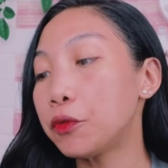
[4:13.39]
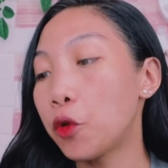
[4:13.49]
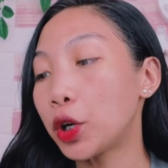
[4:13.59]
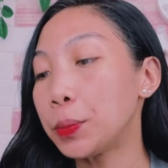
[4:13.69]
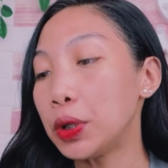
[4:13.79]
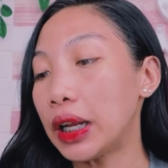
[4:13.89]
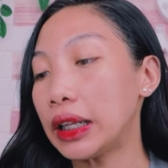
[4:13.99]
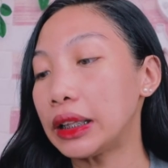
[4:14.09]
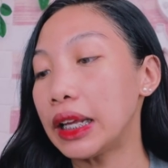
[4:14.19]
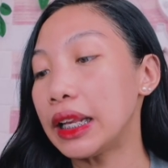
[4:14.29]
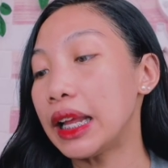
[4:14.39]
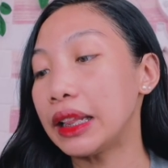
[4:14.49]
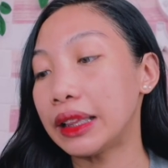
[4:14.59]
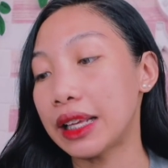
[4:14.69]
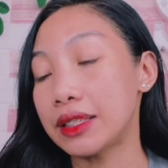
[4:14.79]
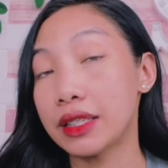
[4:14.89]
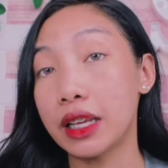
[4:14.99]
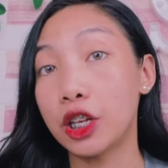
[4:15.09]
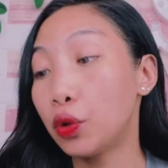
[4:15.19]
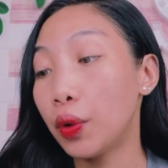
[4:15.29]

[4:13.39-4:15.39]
formulated and tested